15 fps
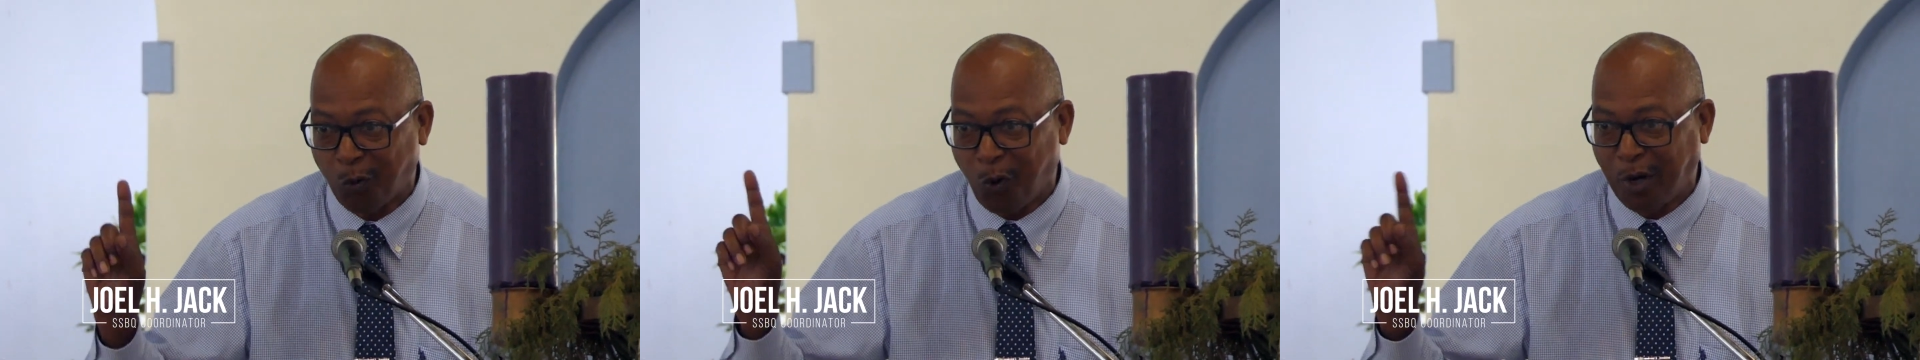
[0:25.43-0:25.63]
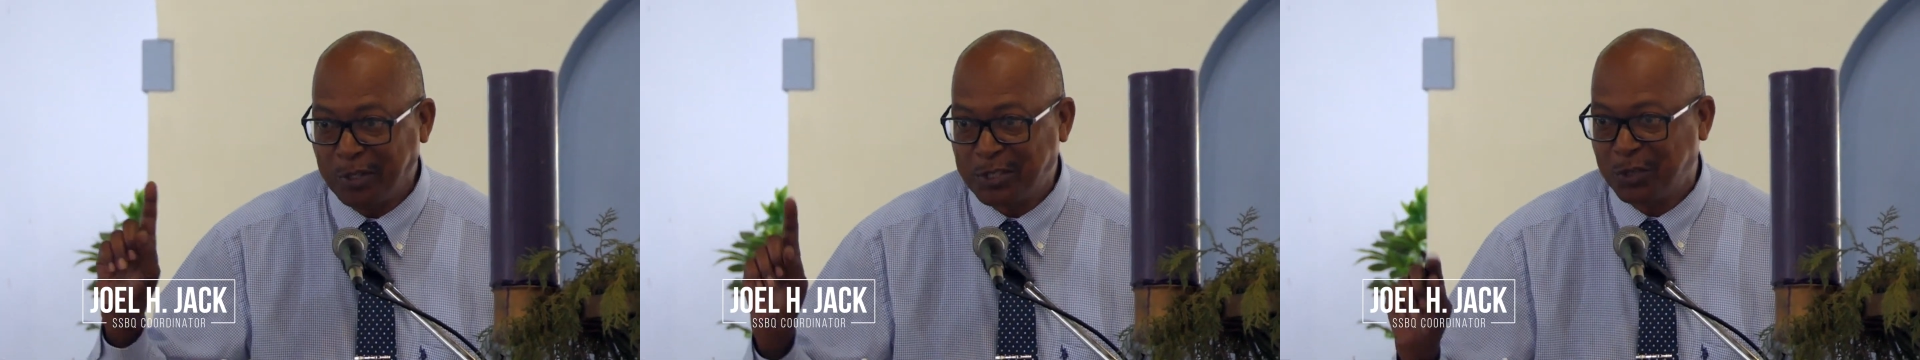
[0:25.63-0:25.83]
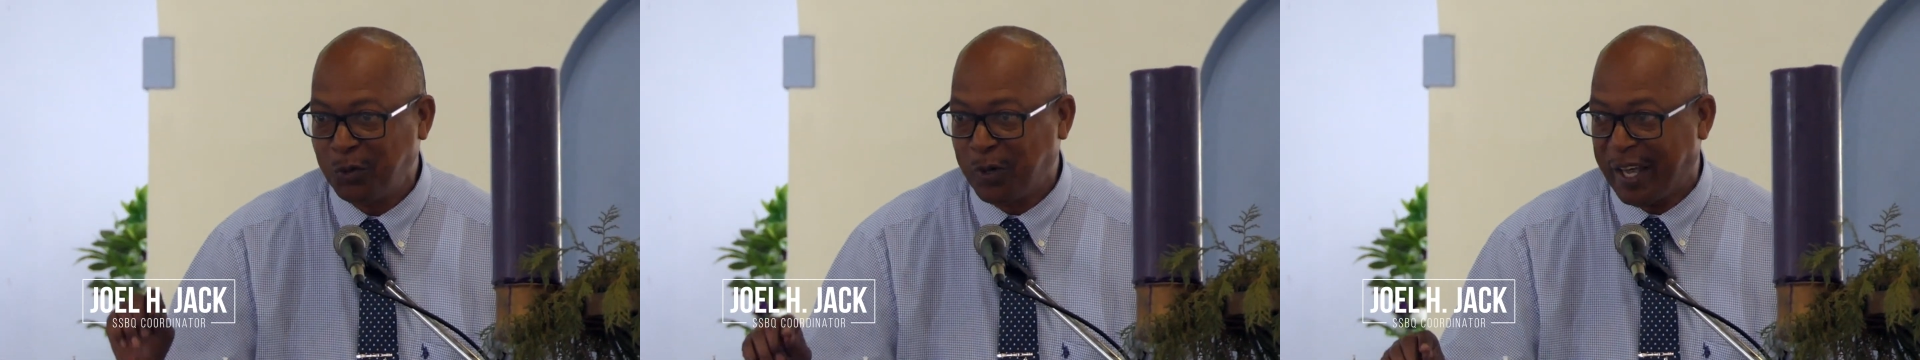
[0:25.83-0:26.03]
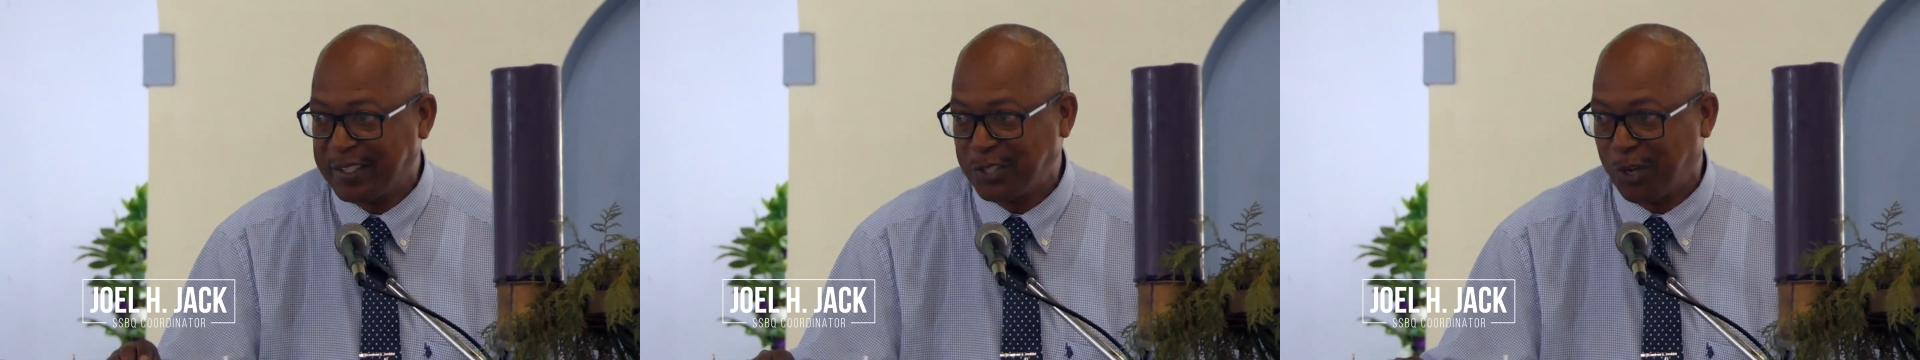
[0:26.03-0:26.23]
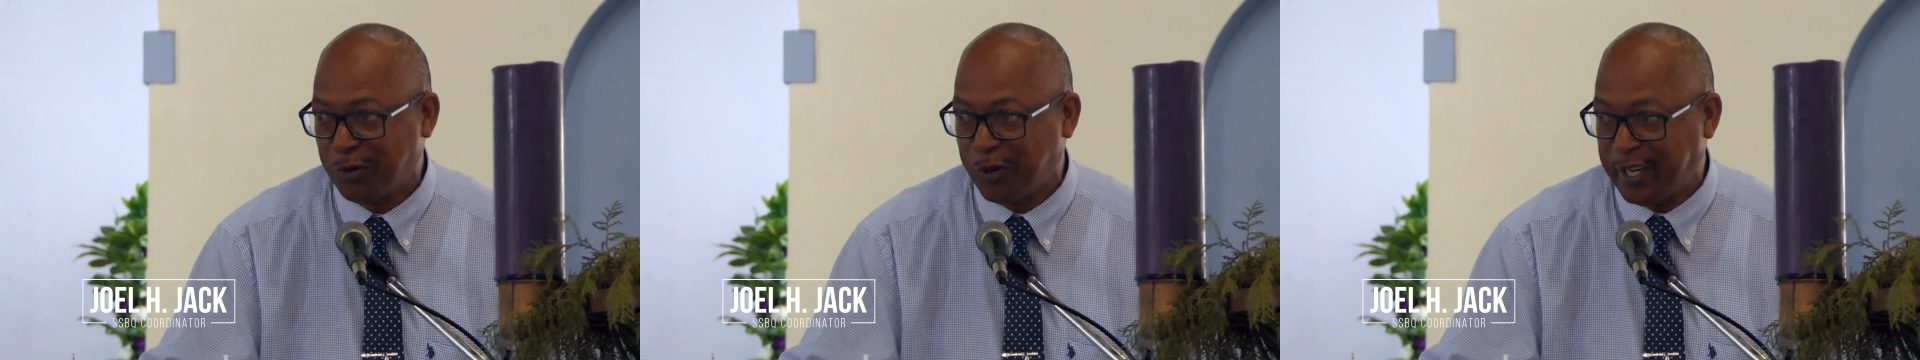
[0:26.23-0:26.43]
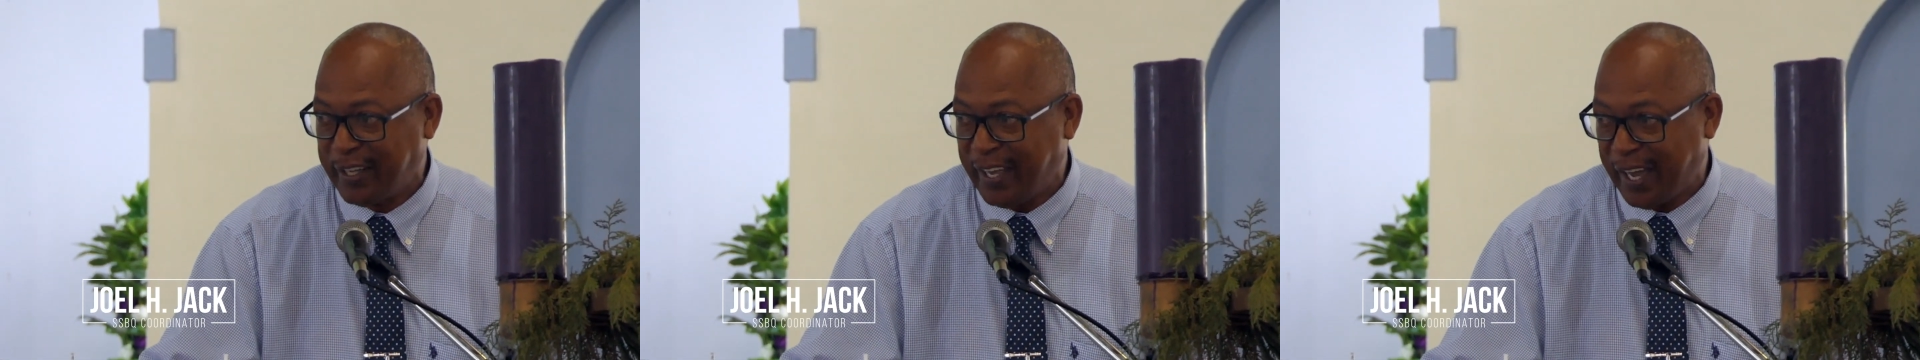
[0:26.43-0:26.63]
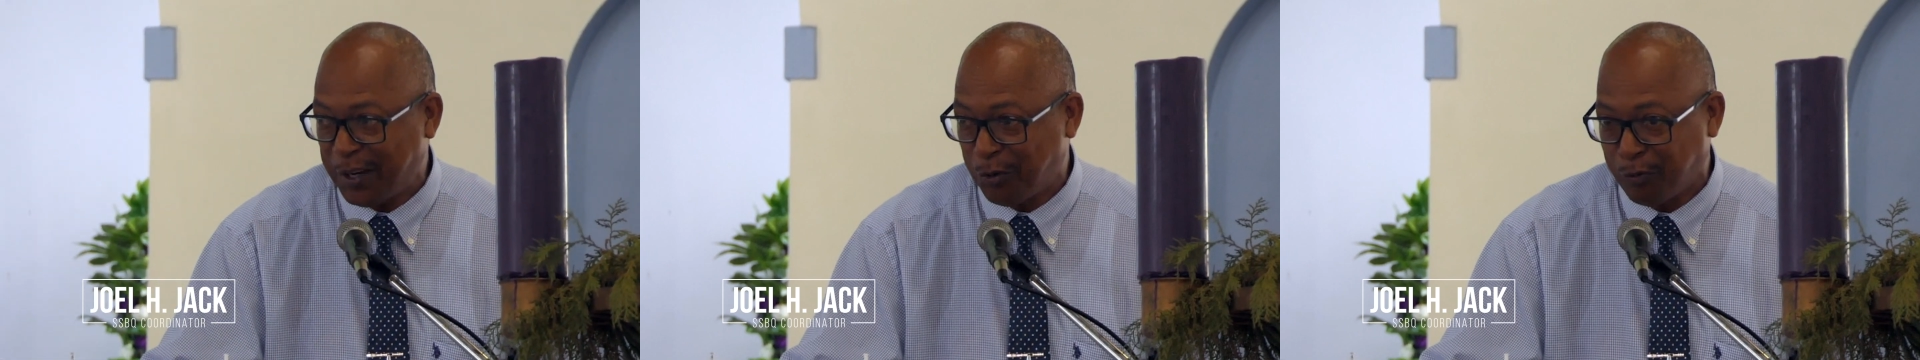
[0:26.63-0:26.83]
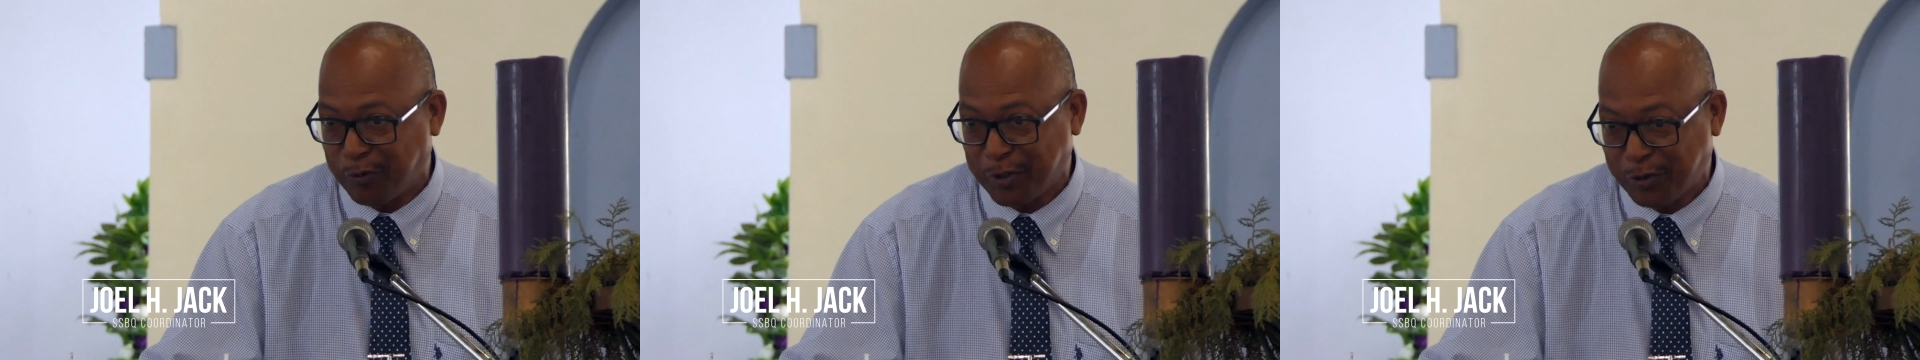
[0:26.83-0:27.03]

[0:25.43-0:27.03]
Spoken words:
one school has already had over